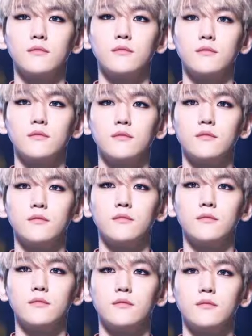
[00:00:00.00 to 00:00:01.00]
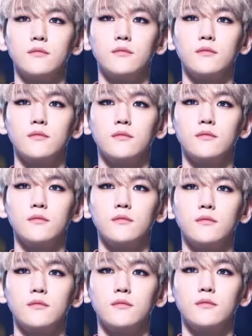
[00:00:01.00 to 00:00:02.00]

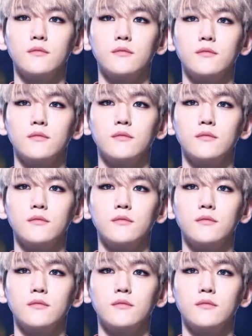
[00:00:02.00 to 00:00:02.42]
Nobody speaks.